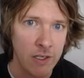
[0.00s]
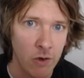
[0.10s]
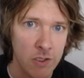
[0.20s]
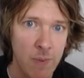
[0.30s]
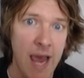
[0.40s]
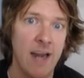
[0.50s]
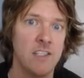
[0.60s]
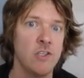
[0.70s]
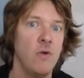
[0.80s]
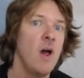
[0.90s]
doll is bad. And
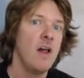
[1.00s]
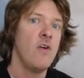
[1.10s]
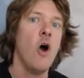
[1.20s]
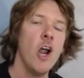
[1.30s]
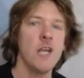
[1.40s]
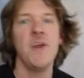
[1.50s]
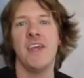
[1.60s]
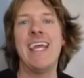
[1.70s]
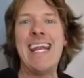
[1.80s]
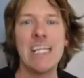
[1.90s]
so the argument
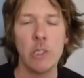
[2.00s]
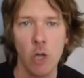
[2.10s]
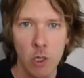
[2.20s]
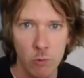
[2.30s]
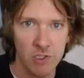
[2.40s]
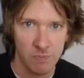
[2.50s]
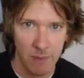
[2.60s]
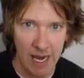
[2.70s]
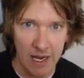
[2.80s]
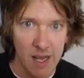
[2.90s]
that Kenneth Clark will
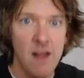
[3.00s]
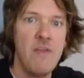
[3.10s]
make,